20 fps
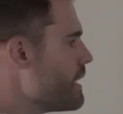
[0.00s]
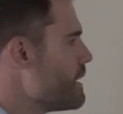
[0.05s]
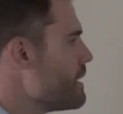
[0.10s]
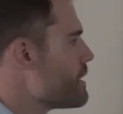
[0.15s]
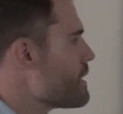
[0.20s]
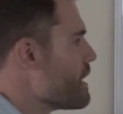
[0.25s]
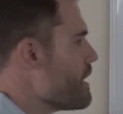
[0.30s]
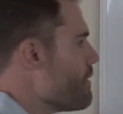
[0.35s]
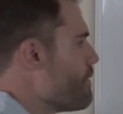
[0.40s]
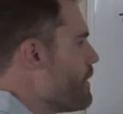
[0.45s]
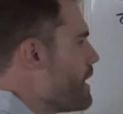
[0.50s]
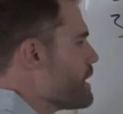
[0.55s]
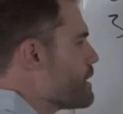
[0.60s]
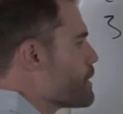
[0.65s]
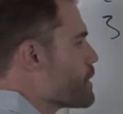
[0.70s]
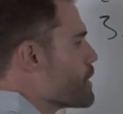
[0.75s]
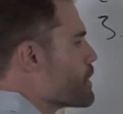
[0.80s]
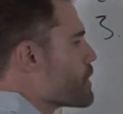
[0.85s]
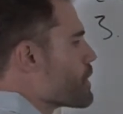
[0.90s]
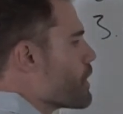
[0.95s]
is
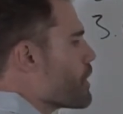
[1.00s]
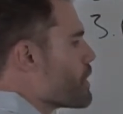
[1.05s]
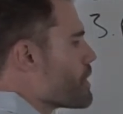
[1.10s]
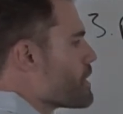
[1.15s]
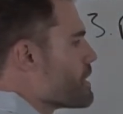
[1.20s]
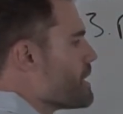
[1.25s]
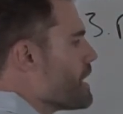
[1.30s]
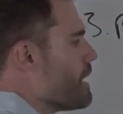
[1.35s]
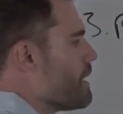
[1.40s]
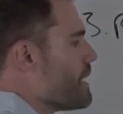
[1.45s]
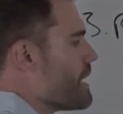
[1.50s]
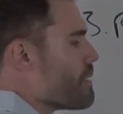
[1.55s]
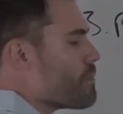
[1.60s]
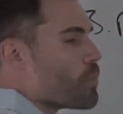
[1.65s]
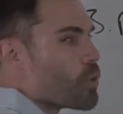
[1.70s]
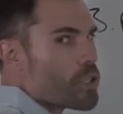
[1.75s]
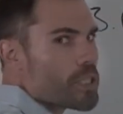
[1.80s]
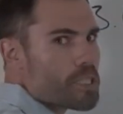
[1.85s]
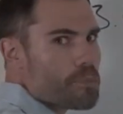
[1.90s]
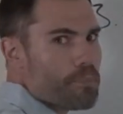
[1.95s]
investors are selling
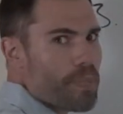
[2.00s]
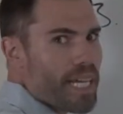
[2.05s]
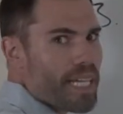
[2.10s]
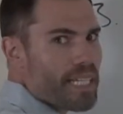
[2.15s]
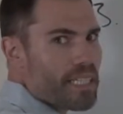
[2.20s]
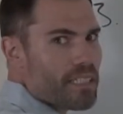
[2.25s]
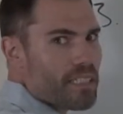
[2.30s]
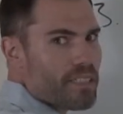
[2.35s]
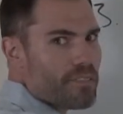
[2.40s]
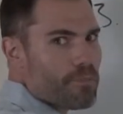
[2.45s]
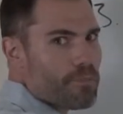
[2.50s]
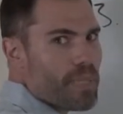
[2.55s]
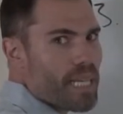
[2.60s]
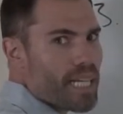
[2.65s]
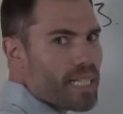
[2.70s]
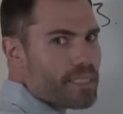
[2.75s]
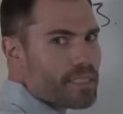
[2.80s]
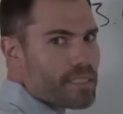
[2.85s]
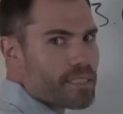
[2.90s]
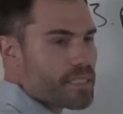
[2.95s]
more speculative
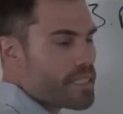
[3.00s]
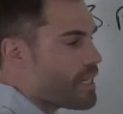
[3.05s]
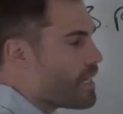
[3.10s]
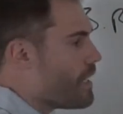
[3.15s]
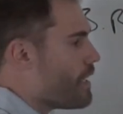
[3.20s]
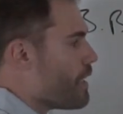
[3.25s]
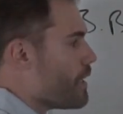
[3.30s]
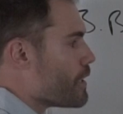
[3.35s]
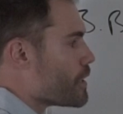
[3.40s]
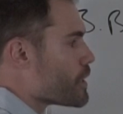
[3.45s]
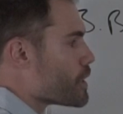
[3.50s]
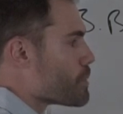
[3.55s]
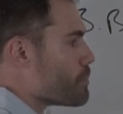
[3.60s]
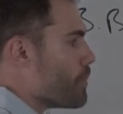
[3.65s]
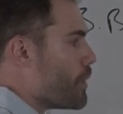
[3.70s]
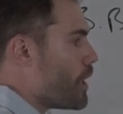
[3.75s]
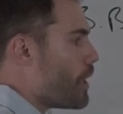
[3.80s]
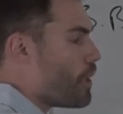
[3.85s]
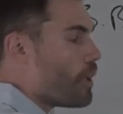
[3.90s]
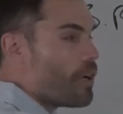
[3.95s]
bets,
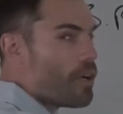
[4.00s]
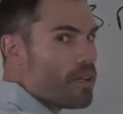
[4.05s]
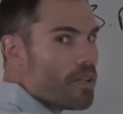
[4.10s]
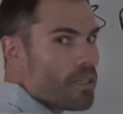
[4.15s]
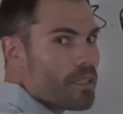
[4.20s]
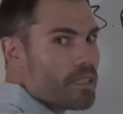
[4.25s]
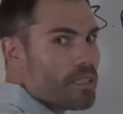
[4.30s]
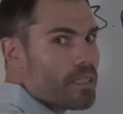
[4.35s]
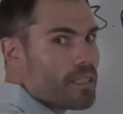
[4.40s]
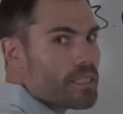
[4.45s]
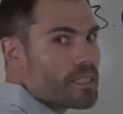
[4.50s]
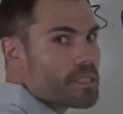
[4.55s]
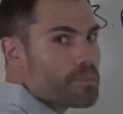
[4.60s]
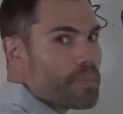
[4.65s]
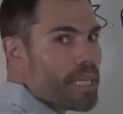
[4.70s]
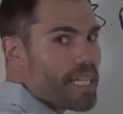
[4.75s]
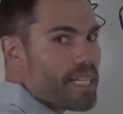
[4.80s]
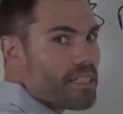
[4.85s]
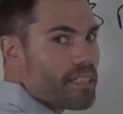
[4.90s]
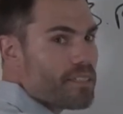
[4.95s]
small
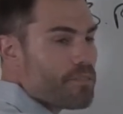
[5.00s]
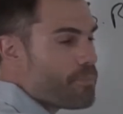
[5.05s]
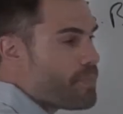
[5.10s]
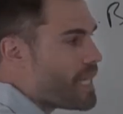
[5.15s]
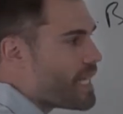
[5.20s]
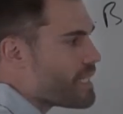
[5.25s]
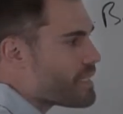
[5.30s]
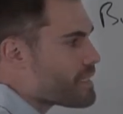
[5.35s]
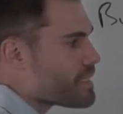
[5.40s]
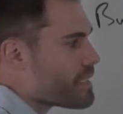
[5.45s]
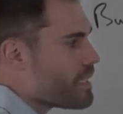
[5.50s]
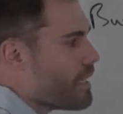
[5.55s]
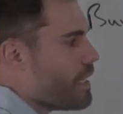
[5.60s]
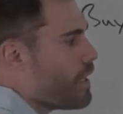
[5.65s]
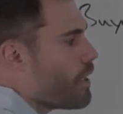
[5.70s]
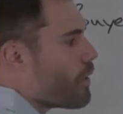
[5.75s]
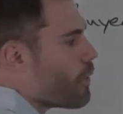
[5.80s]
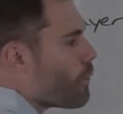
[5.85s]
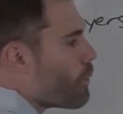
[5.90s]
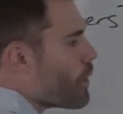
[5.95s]
speculative bets,
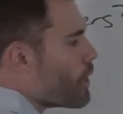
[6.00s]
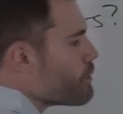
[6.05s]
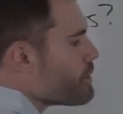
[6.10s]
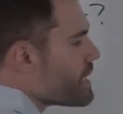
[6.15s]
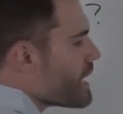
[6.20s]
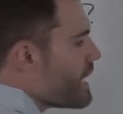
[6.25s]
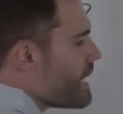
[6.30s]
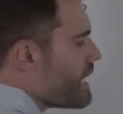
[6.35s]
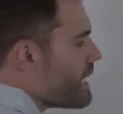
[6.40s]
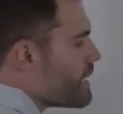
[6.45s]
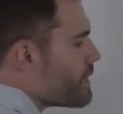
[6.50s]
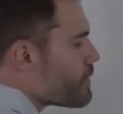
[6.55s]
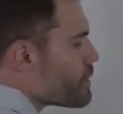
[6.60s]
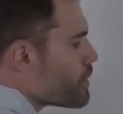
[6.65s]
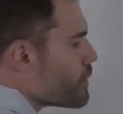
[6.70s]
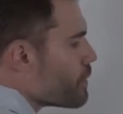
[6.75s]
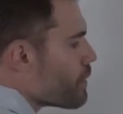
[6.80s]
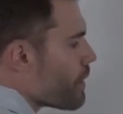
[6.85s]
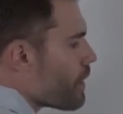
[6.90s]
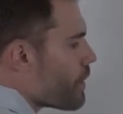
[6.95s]
rotating
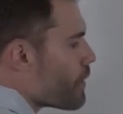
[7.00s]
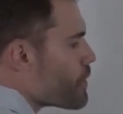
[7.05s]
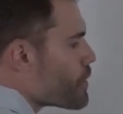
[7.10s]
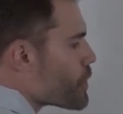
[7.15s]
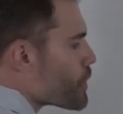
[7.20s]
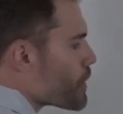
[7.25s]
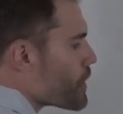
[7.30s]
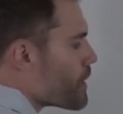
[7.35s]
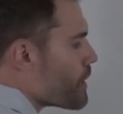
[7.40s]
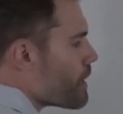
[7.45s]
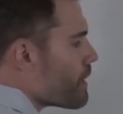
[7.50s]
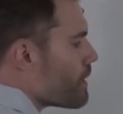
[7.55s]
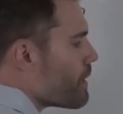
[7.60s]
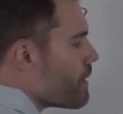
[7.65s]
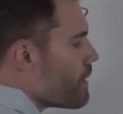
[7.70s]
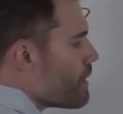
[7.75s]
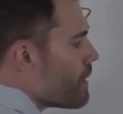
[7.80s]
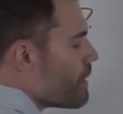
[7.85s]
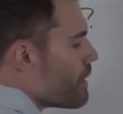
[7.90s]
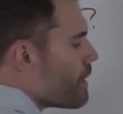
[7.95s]
into larger,
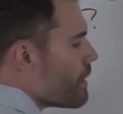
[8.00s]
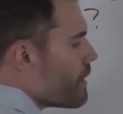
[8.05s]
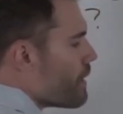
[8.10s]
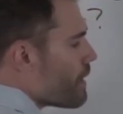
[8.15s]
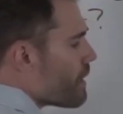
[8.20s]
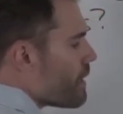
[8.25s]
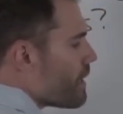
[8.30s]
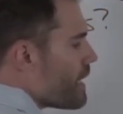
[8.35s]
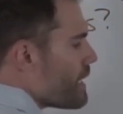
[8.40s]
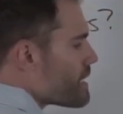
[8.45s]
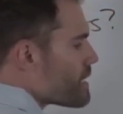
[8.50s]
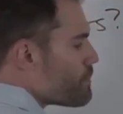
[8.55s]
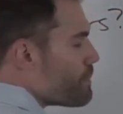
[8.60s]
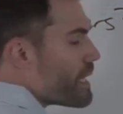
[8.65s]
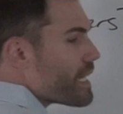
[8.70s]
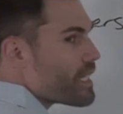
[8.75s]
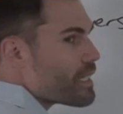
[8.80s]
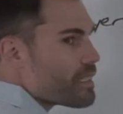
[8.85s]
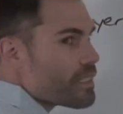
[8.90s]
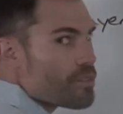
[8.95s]
less
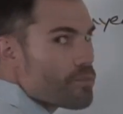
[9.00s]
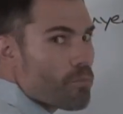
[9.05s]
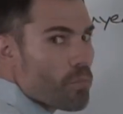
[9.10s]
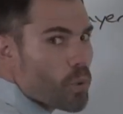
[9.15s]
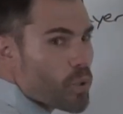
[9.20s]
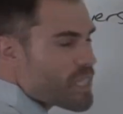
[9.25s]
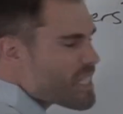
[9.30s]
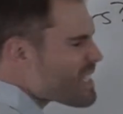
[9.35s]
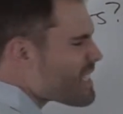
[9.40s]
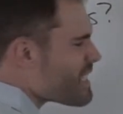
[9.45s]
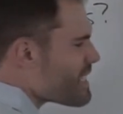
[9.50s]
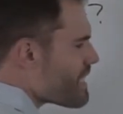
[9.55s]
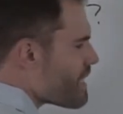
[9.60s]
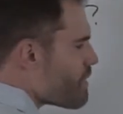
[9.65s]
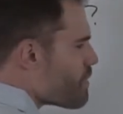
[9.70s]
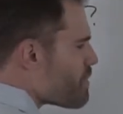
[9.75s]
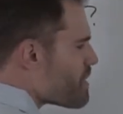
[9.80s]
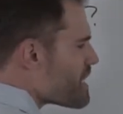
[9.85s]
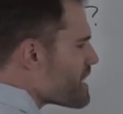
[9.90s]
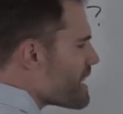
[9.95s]
speculative, more
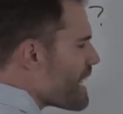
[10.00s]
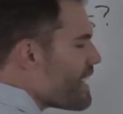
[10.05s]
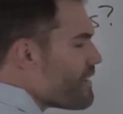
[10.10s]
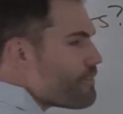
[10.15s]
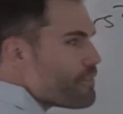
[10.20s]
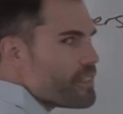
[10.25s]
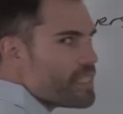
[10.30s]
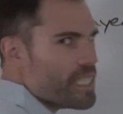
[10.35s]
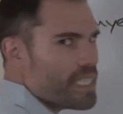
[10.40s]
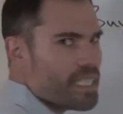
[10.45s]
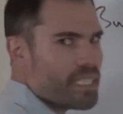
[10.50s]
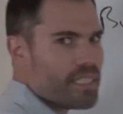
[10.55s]
safety.